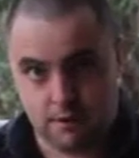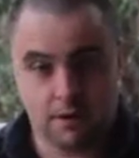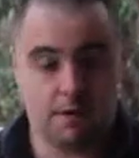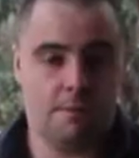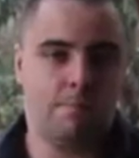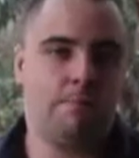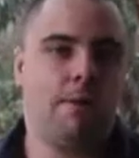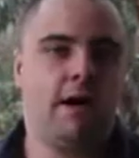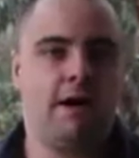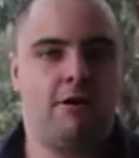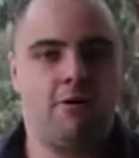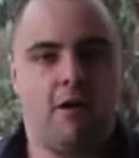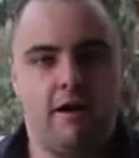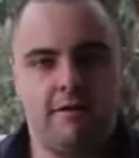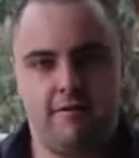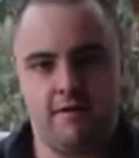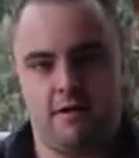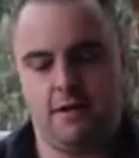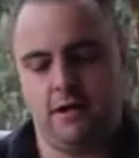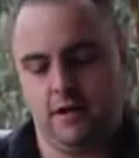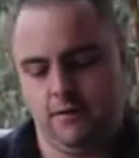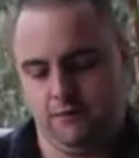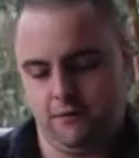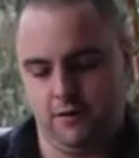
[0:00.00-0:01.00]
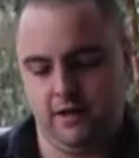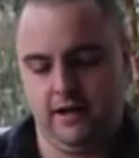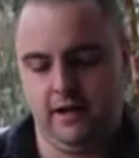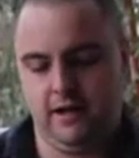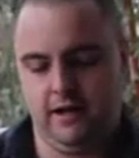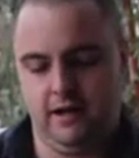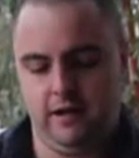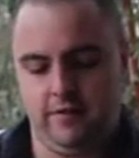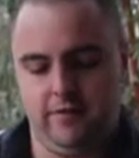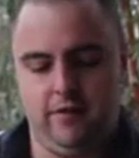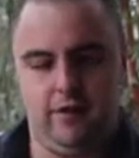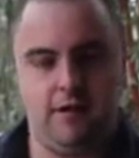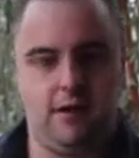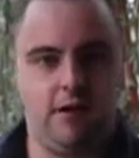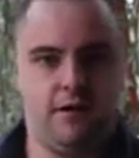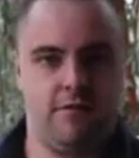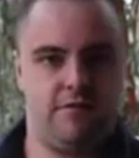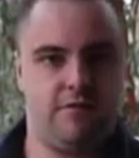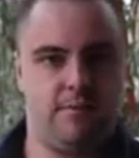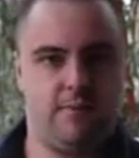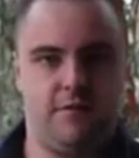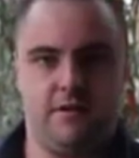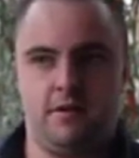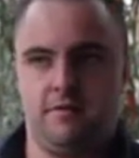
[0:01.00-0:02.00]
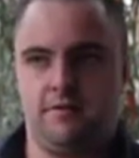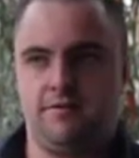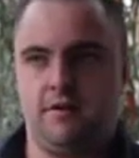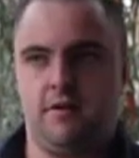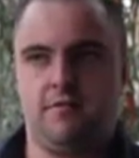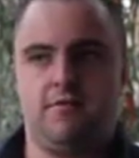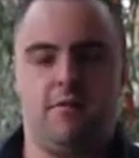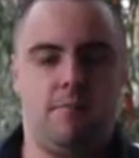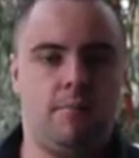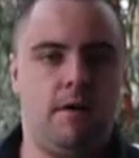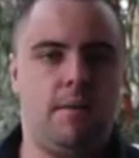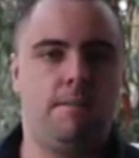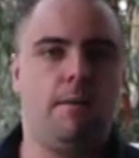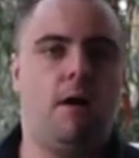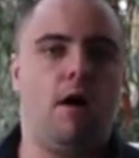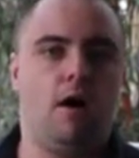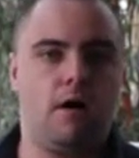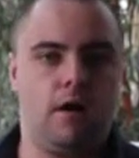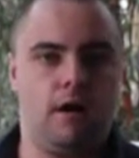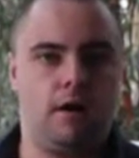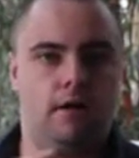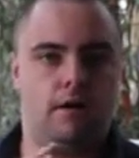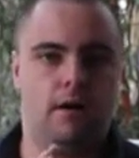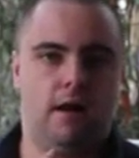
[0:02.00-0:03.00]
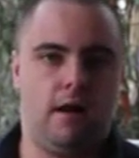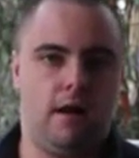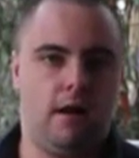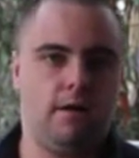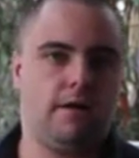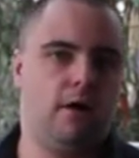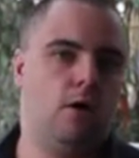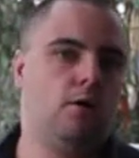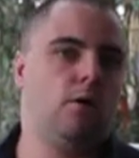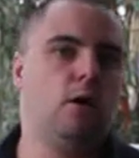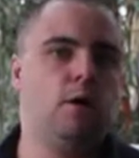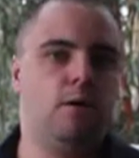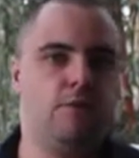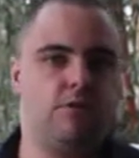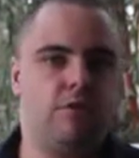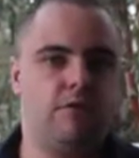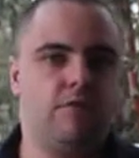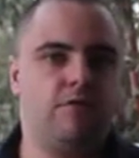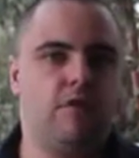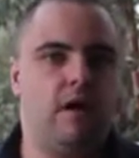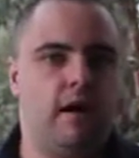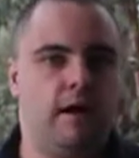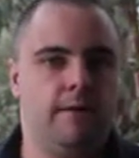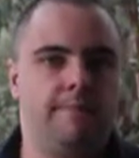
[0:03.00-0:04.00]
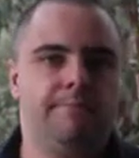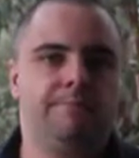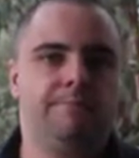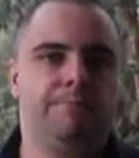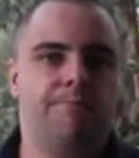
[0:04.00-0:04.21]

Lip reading: my criteria for an EDC light is something that sits in my pocket and I don't notice it's there.